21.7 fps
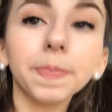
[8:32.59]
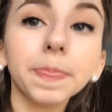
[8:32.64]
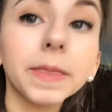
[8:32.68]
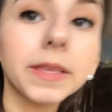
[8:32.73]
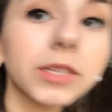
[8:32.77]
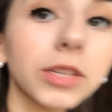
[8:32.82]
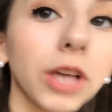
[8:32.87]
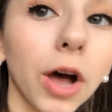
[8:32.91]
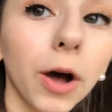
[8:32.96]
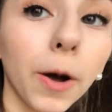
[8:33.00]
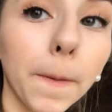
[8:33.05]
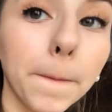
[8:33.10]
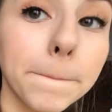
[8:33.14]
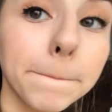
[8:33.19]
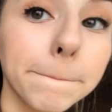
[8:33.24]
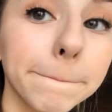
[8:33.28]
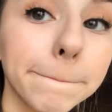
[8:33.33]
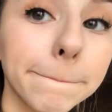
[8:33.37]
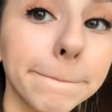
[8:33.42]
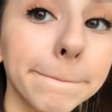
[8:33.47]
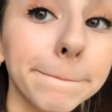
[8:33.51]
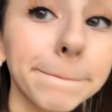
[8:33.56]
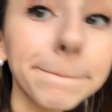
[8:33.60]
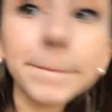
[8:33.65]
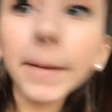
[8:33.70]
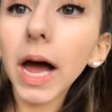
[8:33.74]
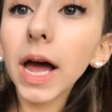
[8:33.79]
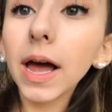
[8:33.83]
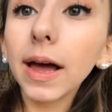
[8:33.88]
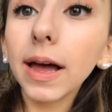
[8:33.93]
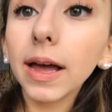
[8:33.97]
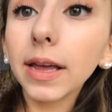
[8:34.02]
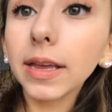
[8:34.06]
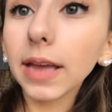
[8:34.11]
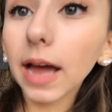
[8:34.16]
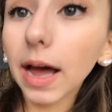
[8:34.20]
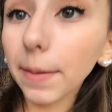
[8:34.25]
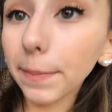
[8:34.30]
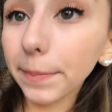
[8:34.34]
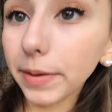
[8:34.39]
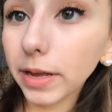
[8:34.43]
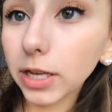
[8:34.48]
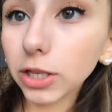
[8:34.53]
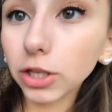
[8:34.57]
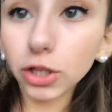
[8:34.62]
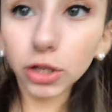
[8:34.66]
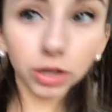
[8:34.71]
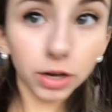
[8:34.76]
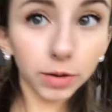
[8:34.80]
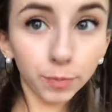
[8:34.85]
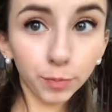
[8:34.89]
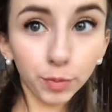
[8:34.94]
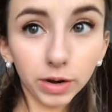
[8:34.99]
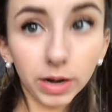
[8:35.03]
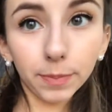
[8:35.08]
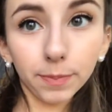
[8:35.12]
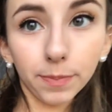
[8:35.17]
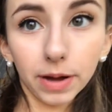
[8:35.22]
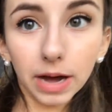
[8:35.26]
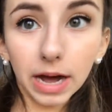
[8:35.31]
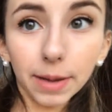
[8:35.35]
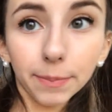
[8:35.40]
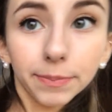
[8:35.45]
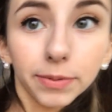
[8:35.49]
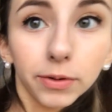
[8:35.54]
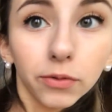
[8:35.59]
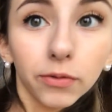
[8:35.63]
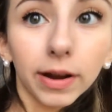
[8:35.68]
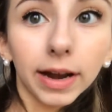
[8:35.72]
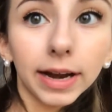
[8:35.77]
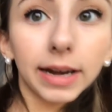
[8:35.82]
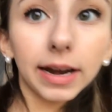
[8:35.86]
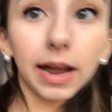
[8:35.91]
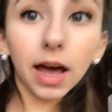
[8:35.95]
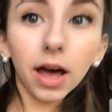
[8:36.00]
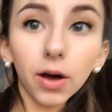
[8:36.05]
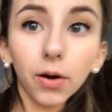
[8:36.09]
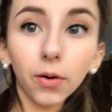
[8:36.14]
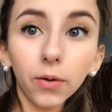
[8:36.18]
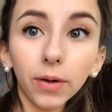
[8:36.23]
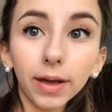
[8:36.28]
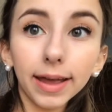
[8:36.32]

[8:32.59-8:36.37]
So yep, it's looking pretty poppin' right now,